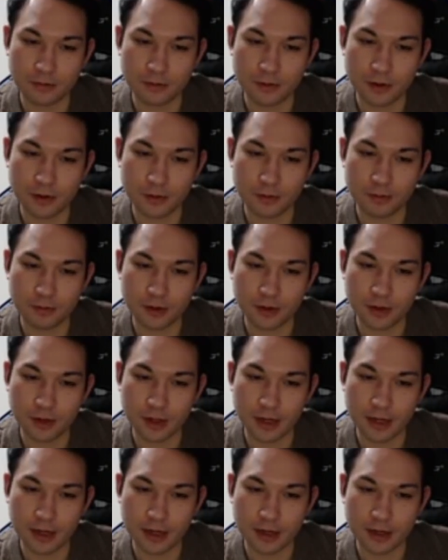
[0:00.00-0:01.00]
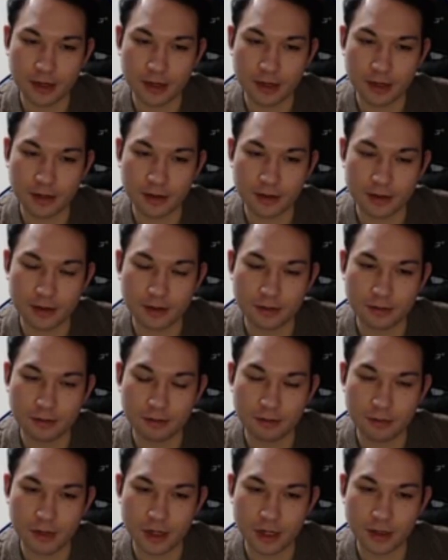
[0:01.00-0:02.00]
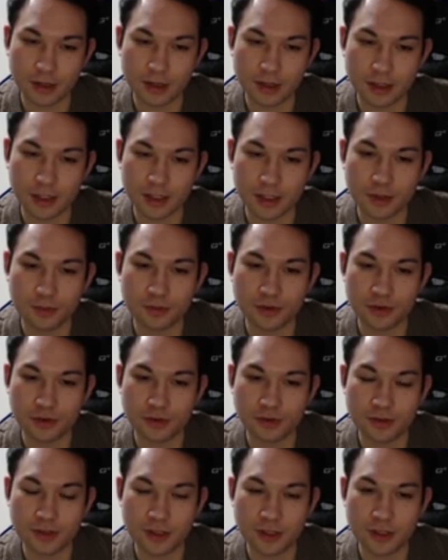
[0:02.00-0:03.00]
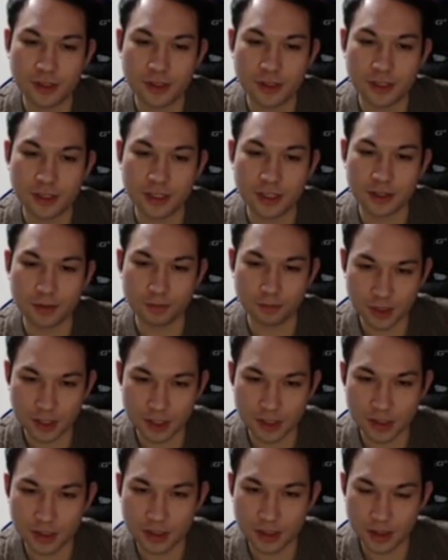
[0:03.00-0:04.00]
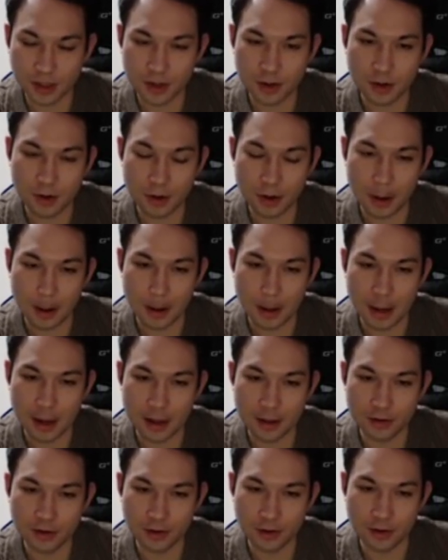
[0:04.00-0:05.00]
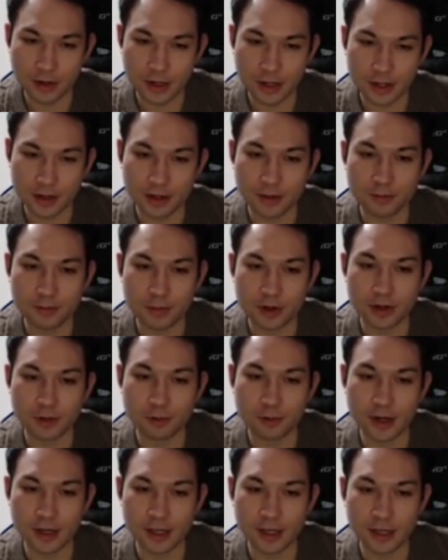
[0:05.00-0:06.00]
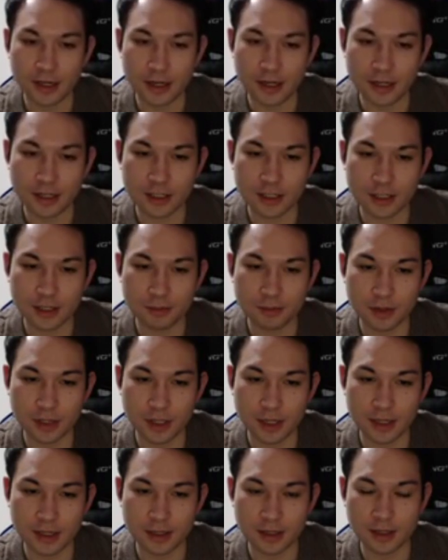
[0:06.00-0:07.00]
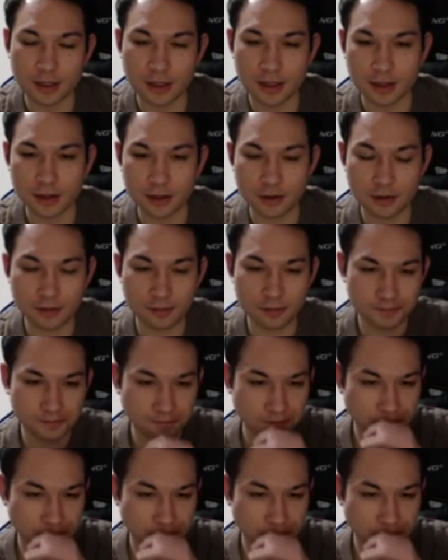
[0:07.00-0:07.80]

For black, this move seems annoying, but white can actually play here.